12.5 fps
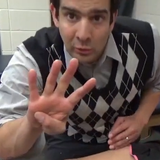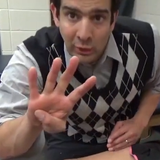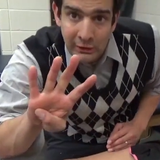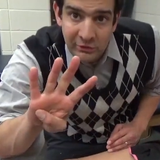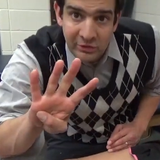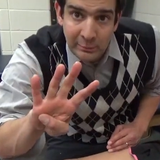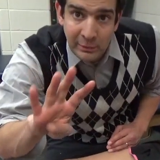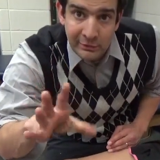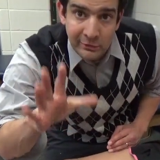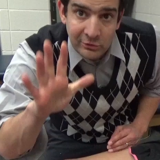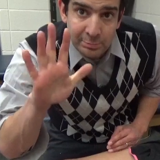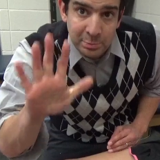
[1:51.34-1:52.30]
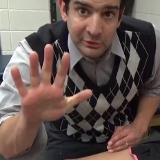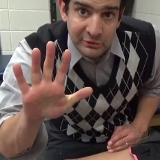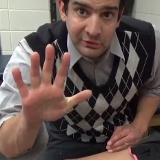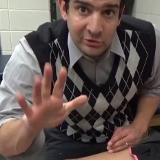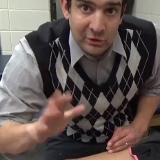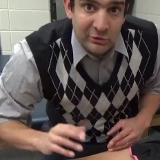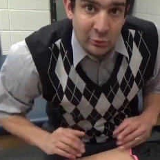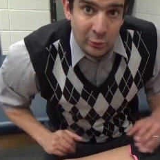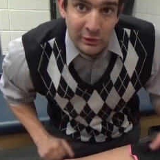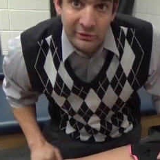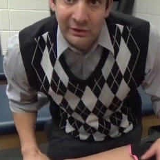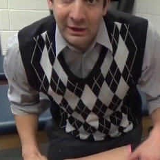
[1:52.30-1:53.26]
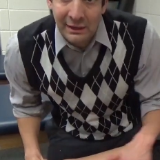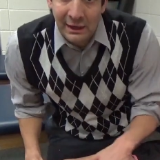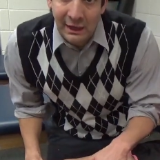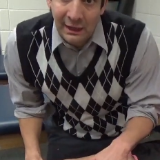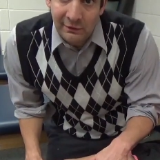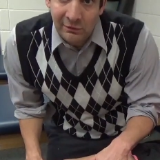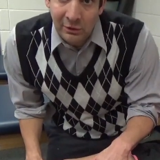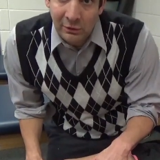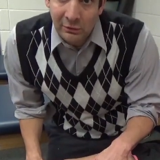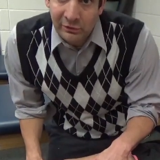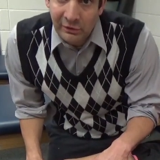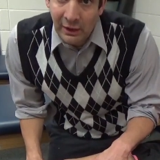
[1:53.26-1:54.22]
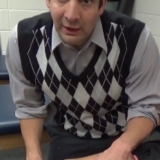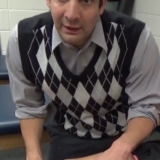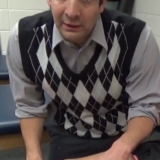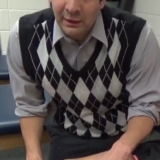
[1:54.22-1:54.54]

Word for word: quadricep muscles plus the sartorius on the anterior side,